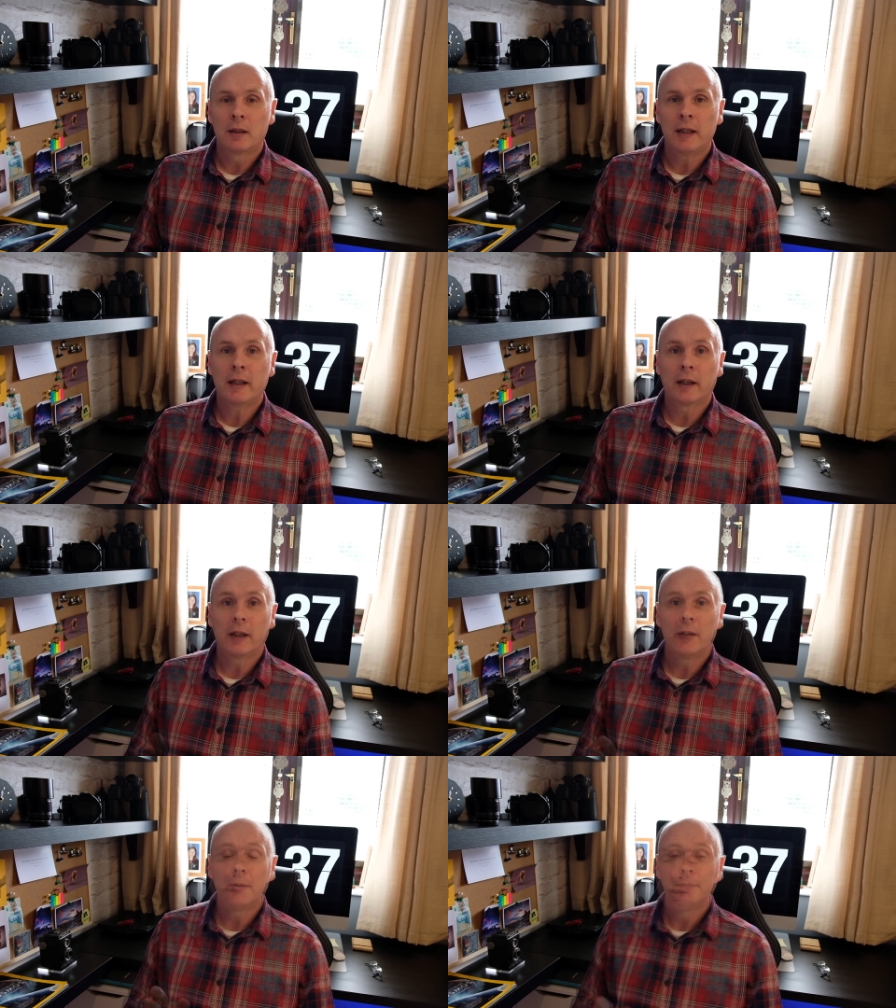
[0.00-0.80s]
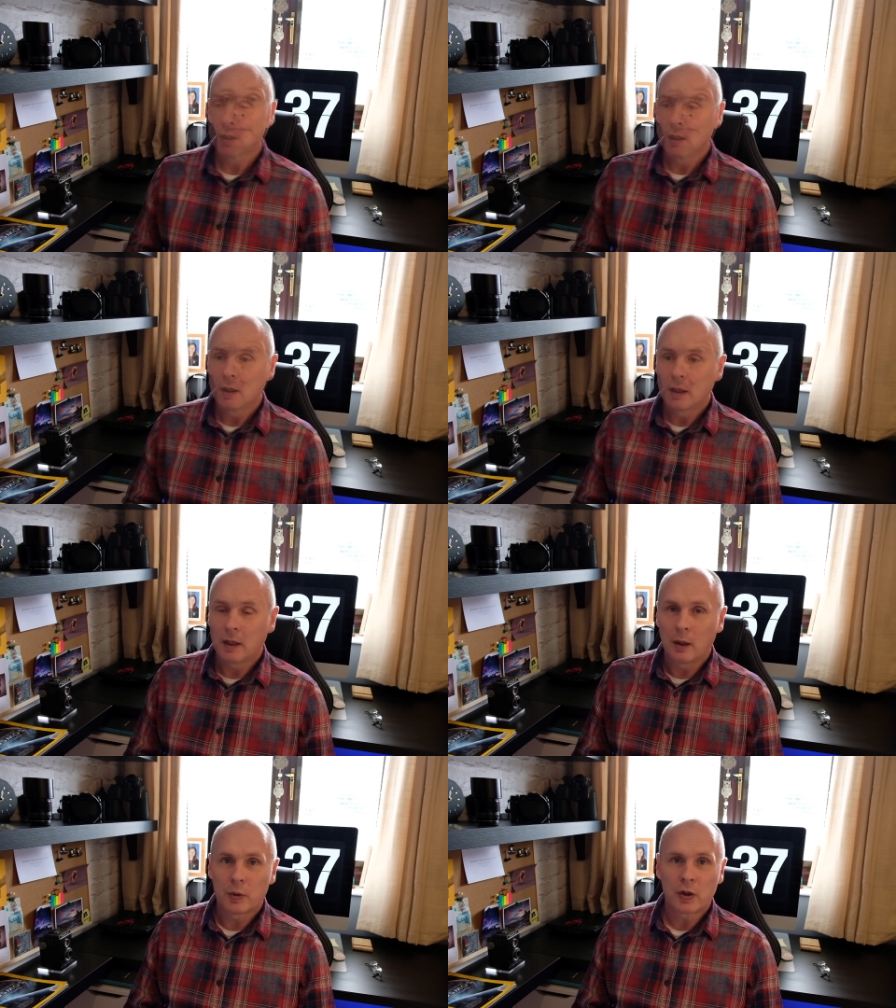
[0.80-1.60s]
leaking in,
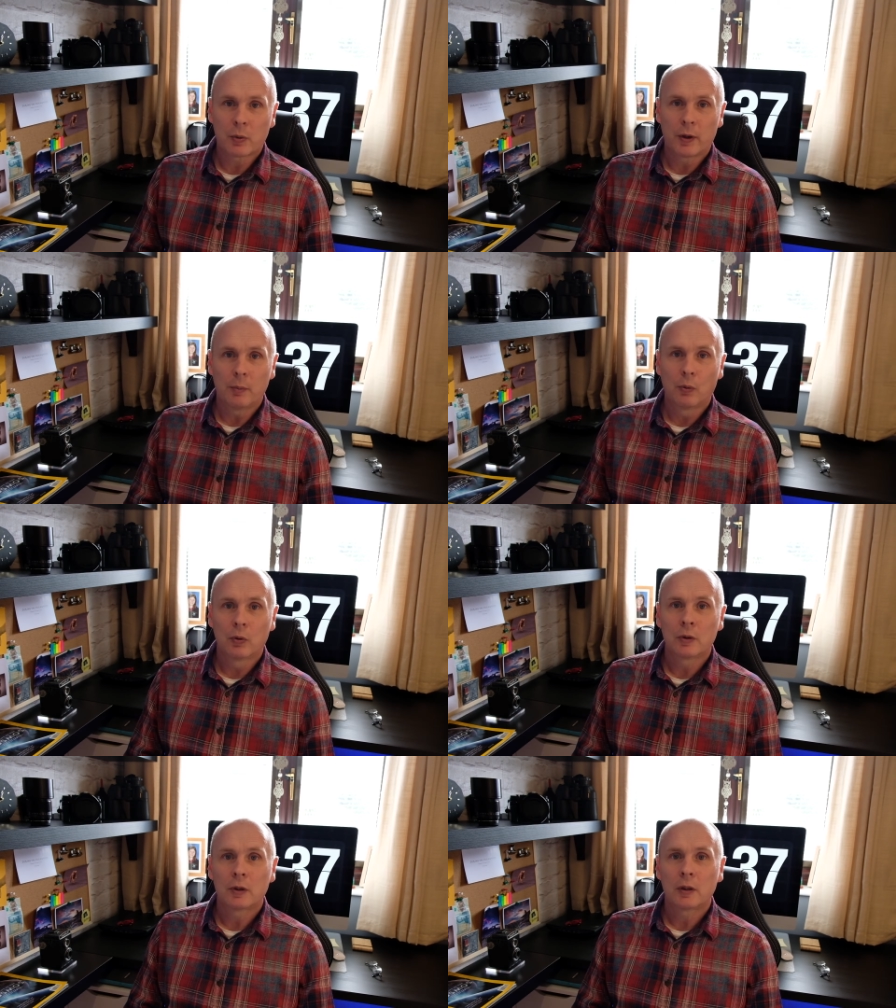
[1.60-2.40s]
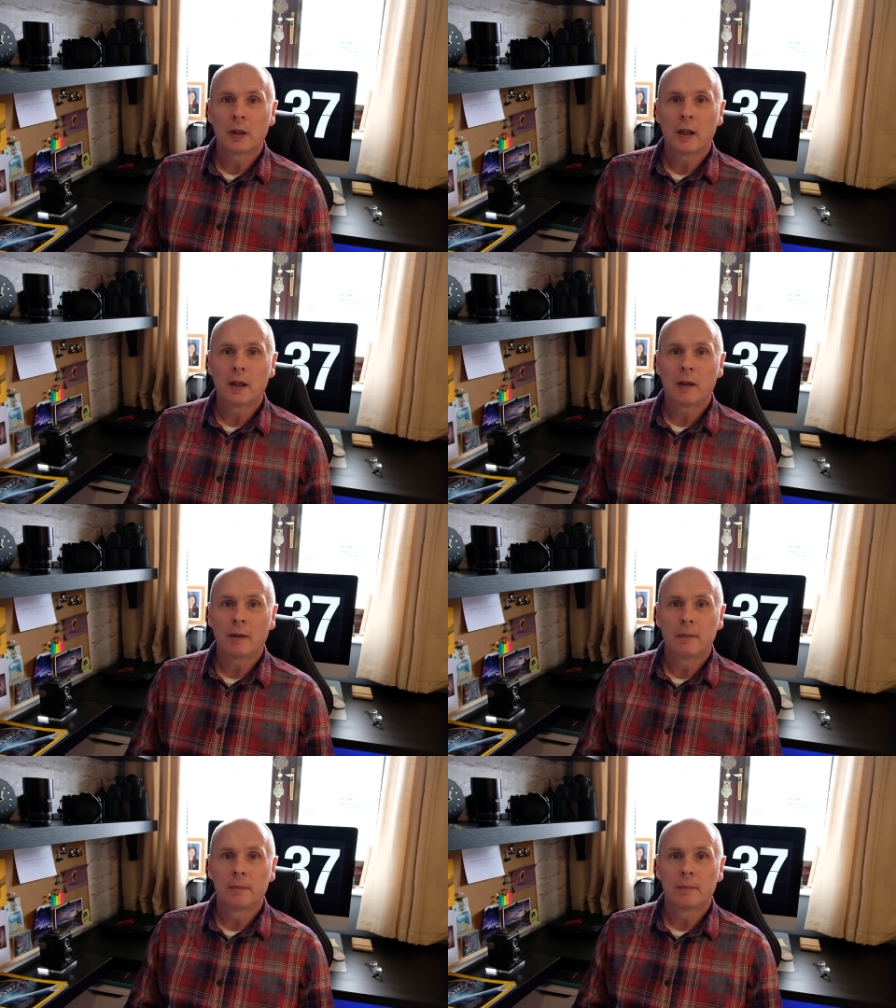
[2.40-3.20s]
uh, which is quite important.
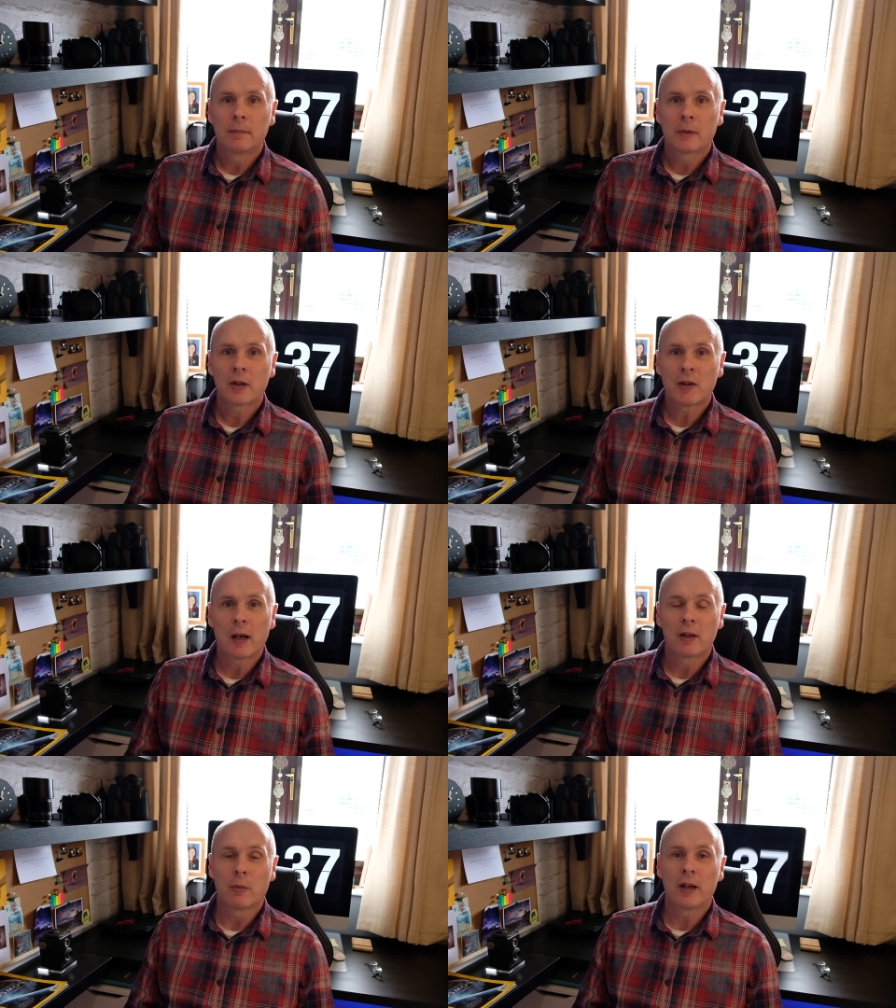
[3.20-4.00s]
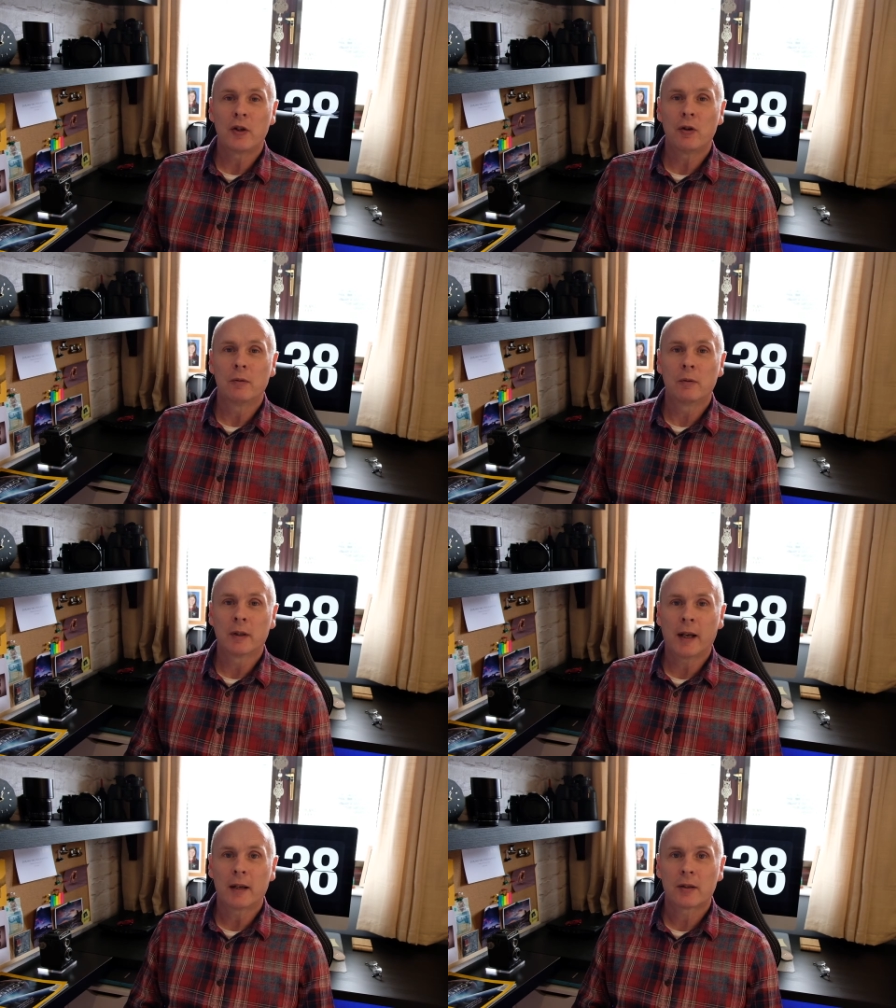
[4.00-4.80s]
Um, otherwise you can
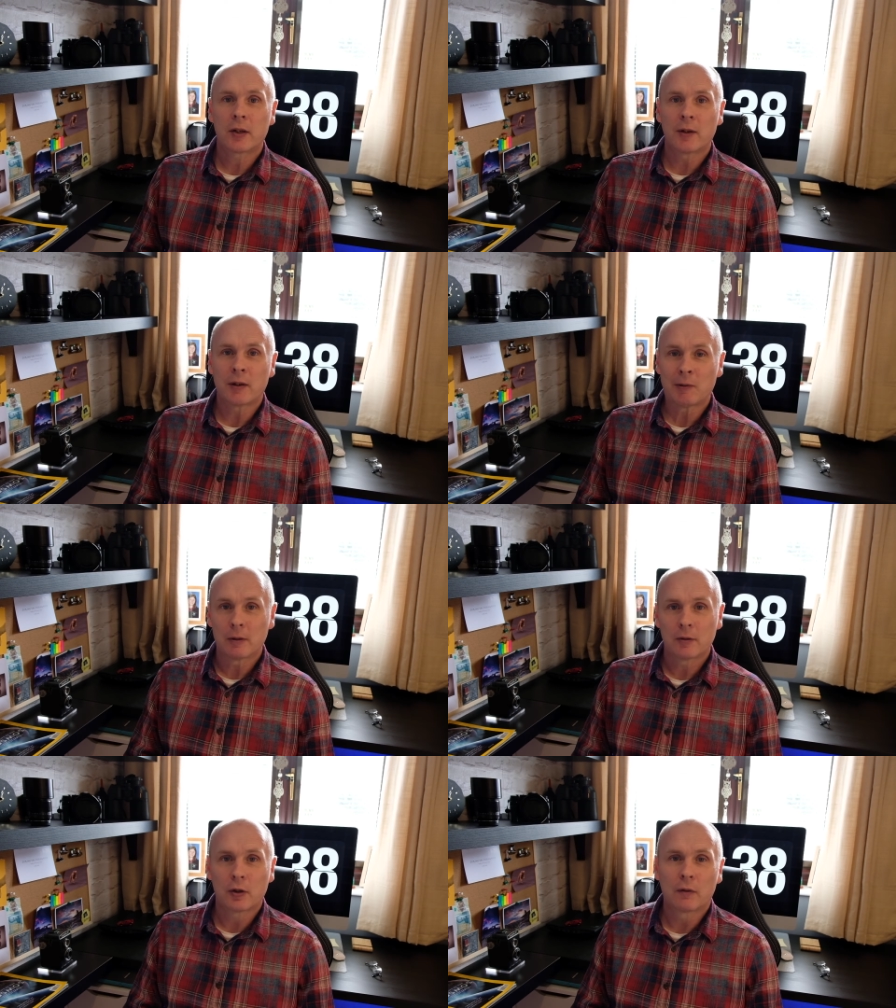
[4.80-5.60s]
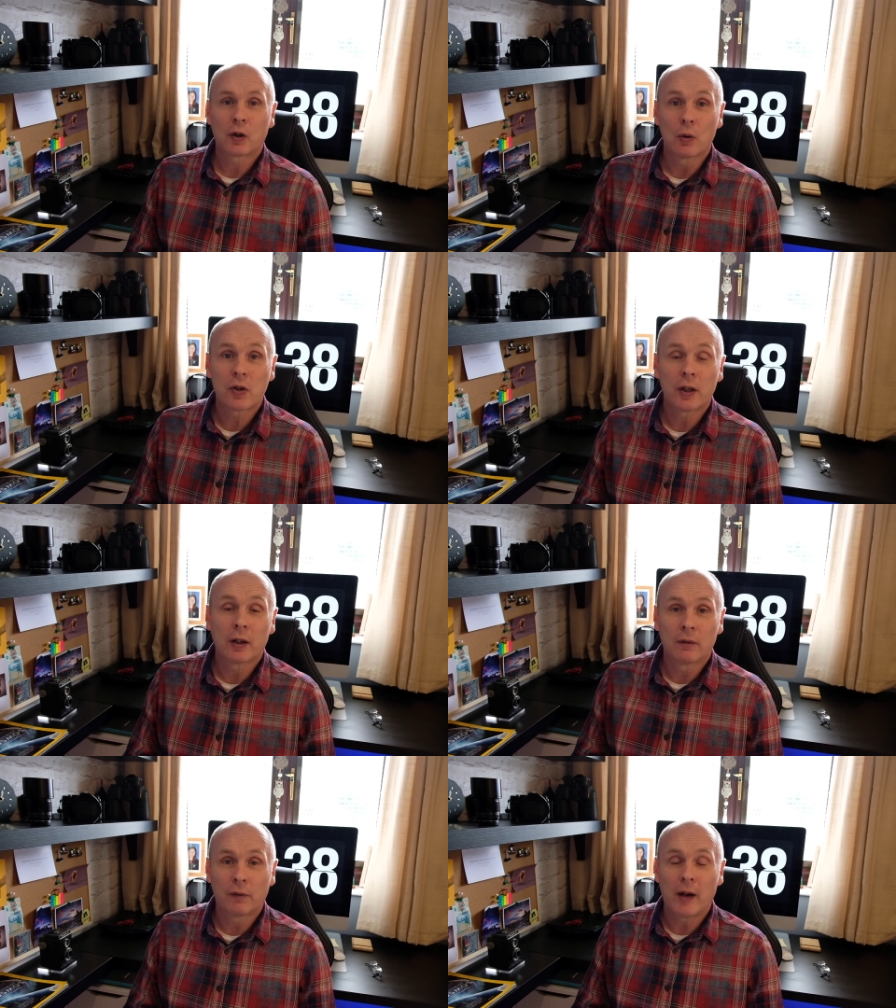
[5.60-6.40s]
get sort of ghosting
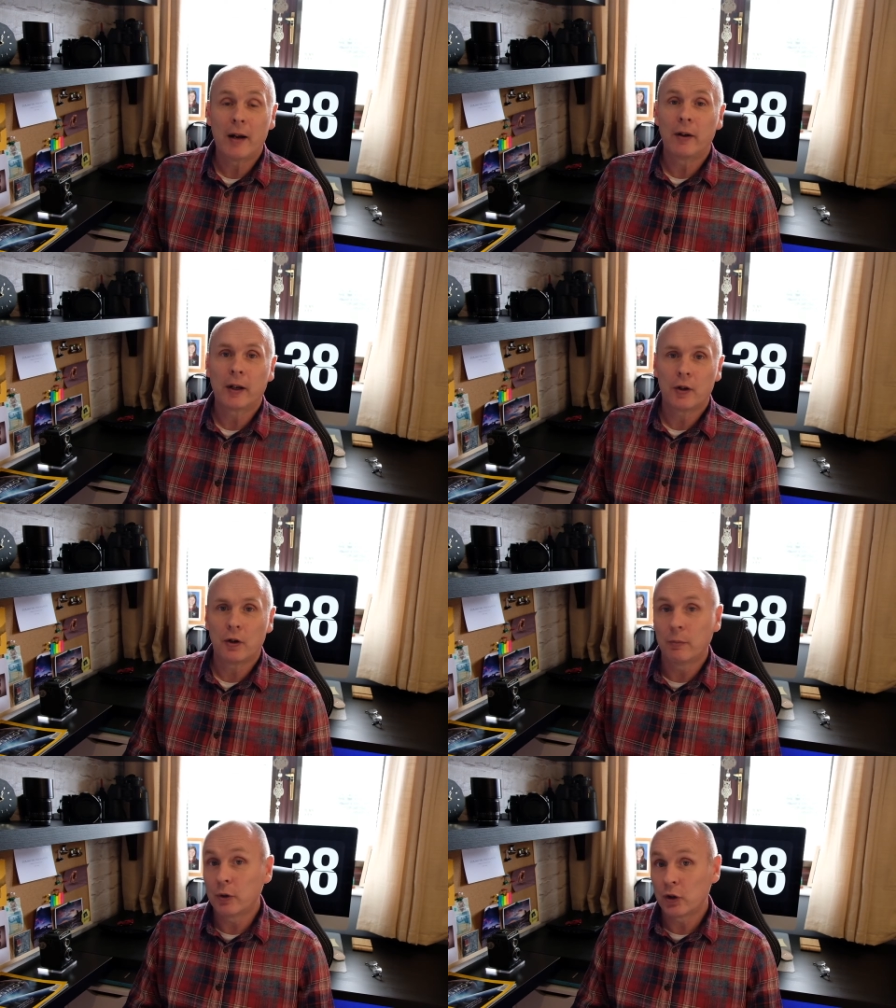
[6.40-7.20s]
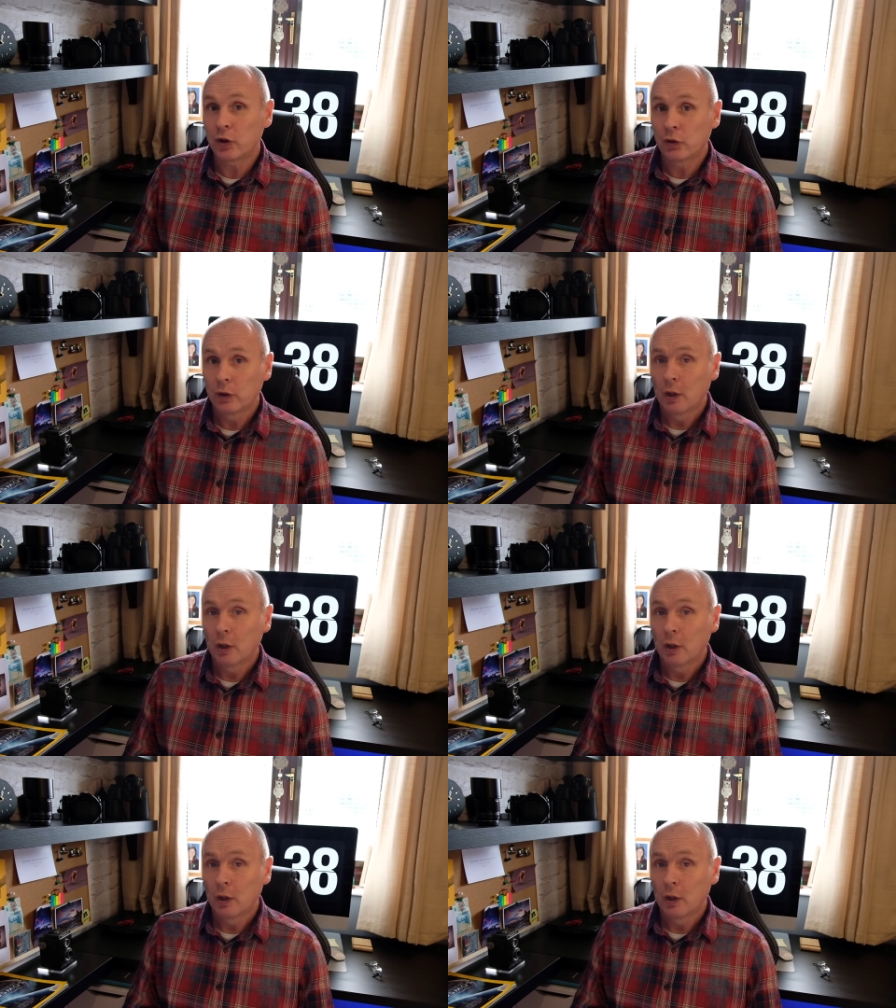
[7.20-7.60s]
and flaring in your images.